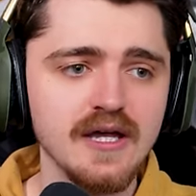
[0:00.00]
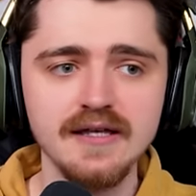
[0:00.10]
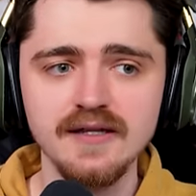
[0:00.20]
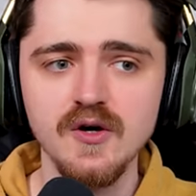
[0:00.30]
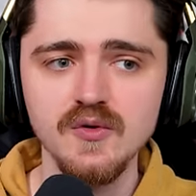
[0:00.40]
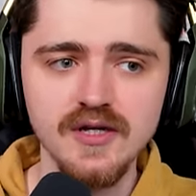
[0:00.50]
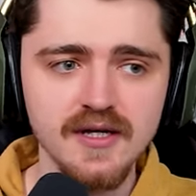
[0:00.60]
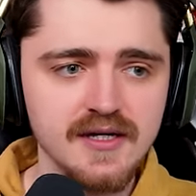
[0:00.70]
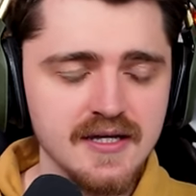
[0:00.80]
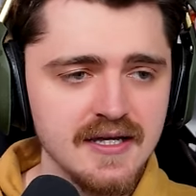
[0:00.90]
like, the
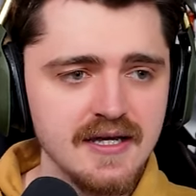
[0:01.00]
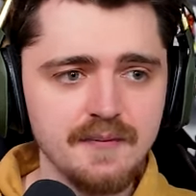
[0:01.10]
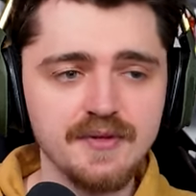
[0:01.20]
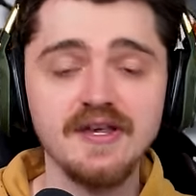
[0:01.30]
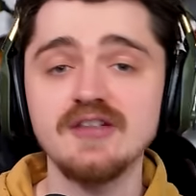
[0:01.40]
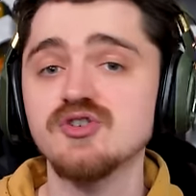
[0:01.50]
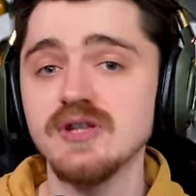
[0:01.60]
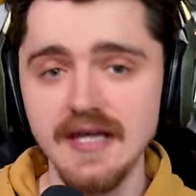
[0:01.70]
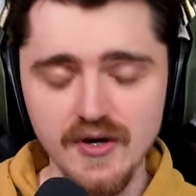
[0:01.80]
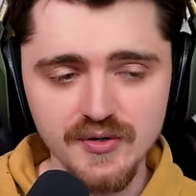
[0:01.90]
older,
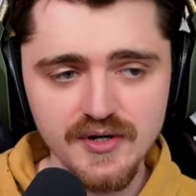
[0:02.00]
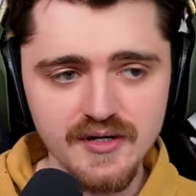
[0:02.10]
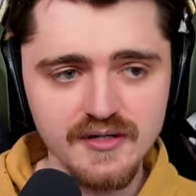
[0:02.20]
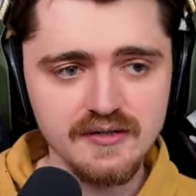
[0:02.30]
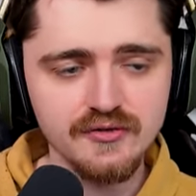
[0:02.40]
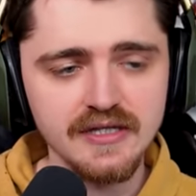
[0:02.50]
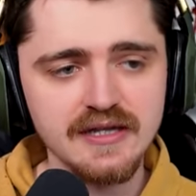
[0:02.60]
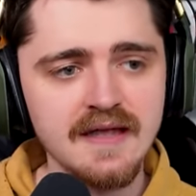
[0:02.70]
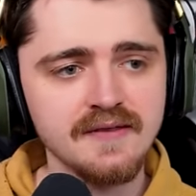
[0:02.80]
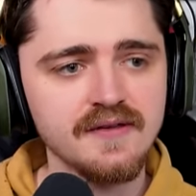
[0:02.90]
potentially older Green
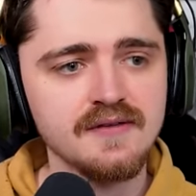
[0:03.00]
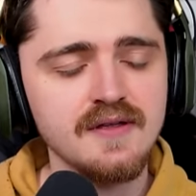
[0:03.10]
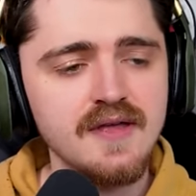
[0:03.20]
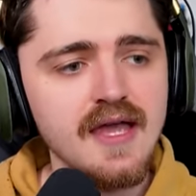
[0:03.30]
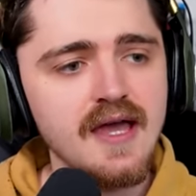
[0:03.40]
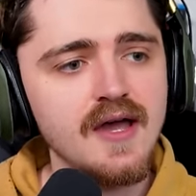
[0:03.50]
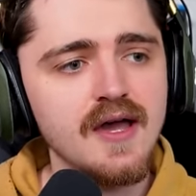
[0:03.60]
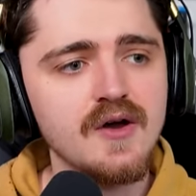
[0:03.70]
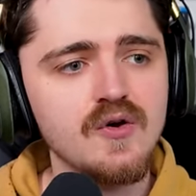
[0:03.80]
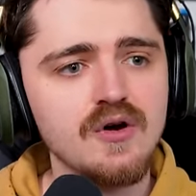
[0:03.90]
Lantern?
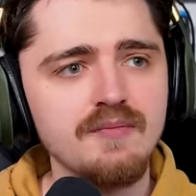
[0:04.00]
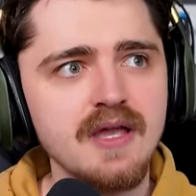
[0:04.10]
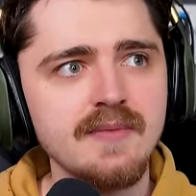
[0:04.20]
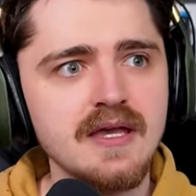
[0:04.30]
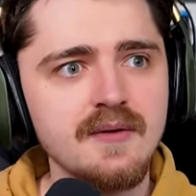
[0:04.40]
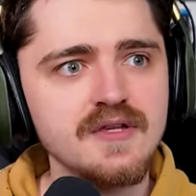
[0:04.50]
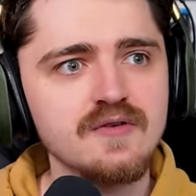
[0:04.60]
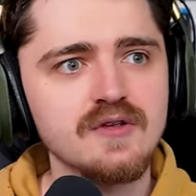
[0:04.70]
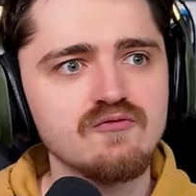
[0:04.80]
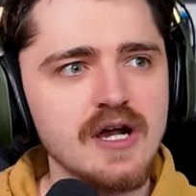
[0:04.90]
Or maybe a
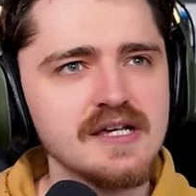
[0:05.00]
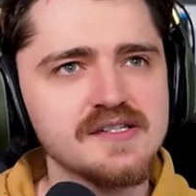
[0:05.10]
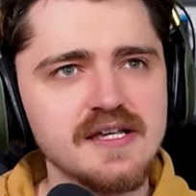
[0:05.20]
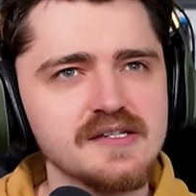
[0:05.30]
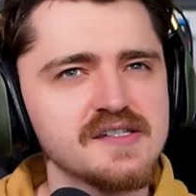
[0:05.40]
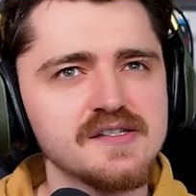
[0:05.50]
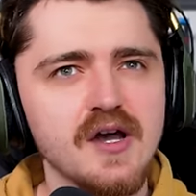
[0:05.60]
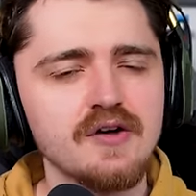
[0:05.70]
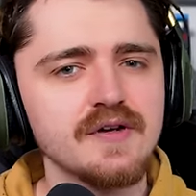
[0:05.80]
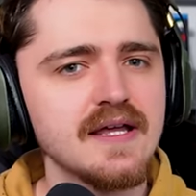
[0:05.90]
rising
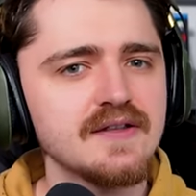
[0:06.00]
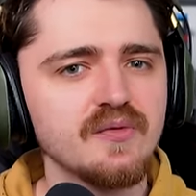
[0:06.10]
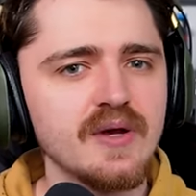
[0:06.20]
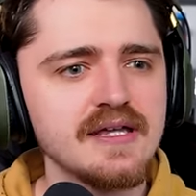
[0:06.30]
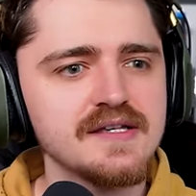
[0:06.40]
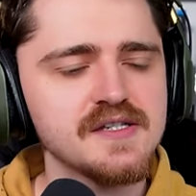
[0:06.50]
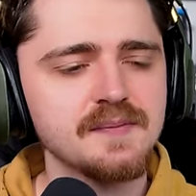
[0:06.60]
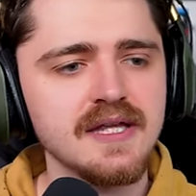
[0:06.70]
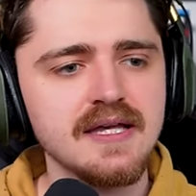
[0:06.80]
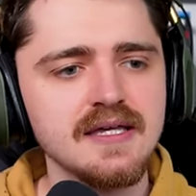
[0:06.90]
star in their 20s to
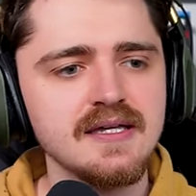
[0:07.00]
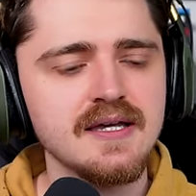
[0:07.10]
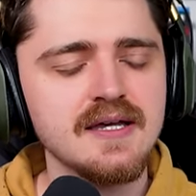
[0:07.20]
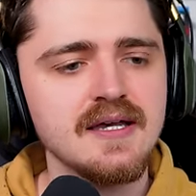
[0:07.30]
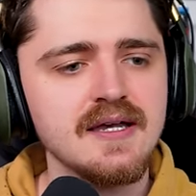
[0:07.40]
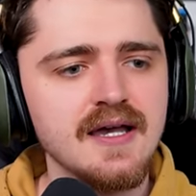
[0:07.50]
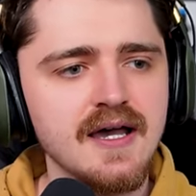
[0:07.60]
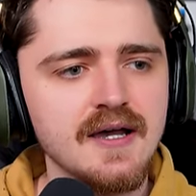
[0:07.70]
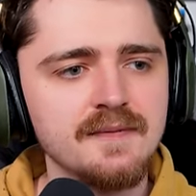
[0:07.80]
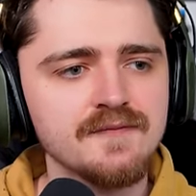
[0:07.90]
play
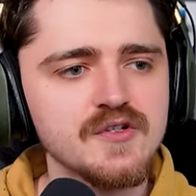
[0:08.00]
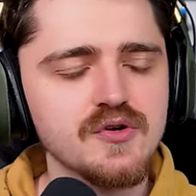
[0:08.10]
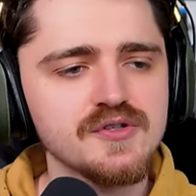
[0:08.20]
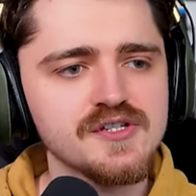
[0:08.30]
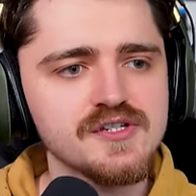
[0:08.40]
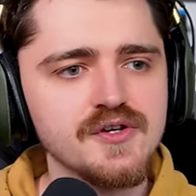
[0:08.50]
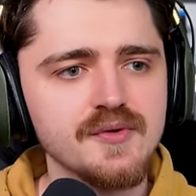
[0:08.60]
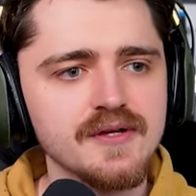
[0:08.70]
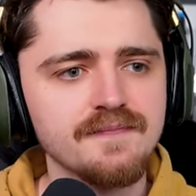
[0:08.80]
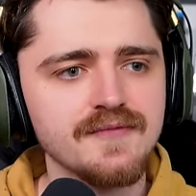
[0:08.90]
John
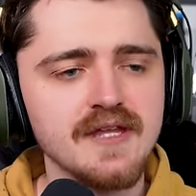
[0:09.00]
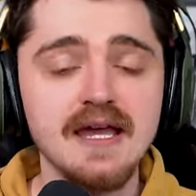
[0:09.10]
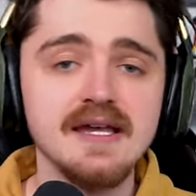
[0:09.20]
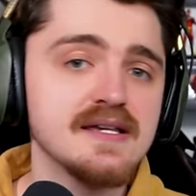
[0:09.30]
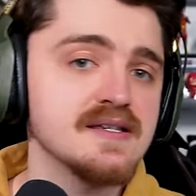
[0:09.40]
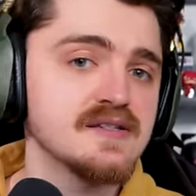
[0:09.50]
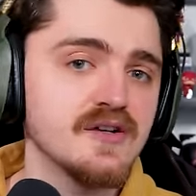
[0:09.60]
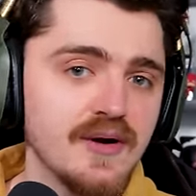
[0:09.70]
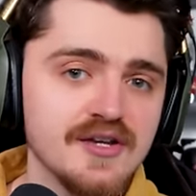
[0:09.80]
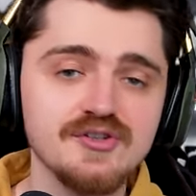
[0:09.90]
Stewart? That is the
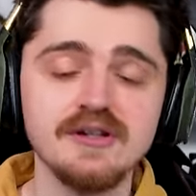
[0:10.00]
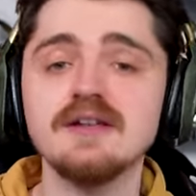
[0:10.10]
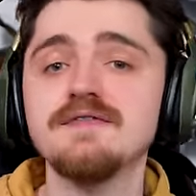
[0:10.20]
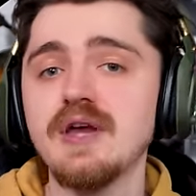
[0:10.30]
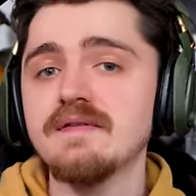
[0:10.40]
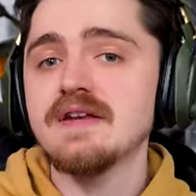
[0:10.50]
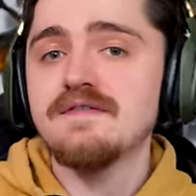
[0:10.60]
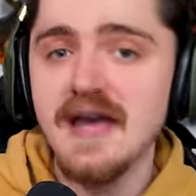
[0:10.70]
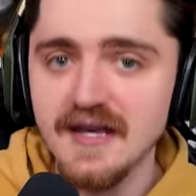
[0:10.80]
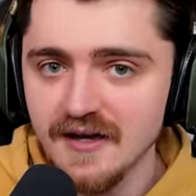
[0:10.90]
question. And if you have any
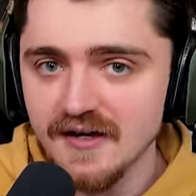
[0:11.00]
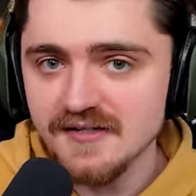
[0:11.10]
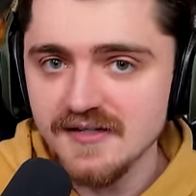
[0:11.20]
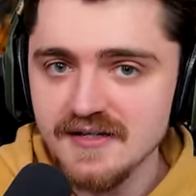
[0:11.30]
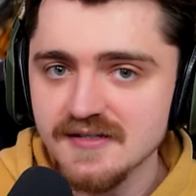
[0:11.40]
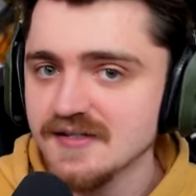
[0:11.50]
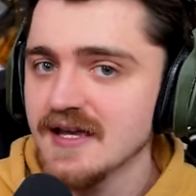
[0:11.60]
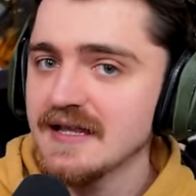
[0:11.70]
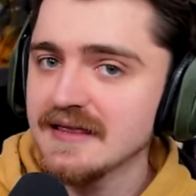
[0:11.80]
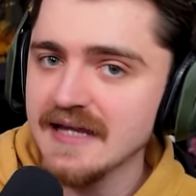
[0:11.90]
fan castings,
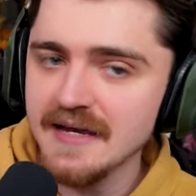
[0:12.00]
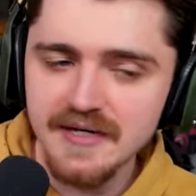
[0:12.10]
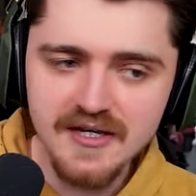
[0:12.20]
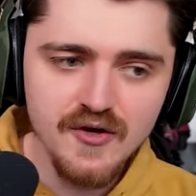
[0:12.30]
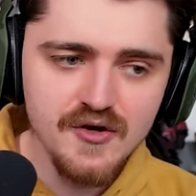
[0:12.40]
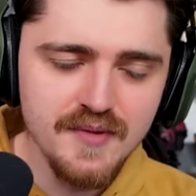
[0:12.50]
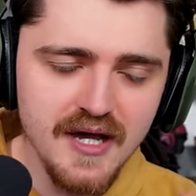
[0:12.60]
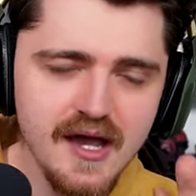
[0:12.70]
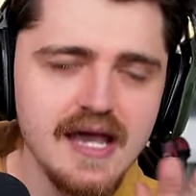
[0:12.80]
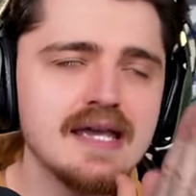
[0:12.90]
let me know.
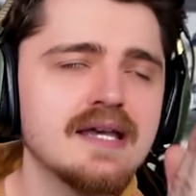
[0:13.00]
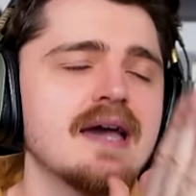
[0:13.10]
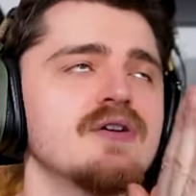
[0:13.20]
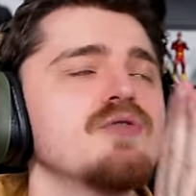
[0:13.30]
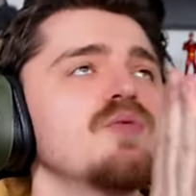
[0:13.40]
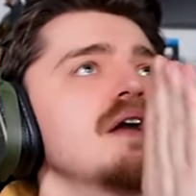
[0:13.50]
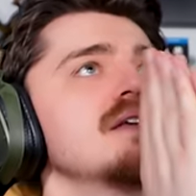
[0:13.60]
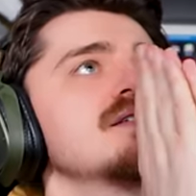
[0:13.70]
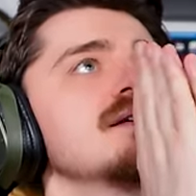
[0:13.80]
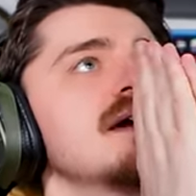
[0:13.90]
But I cannot
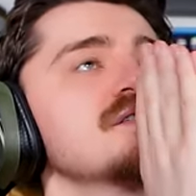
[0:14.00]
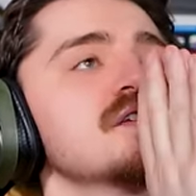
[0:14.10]
wait to get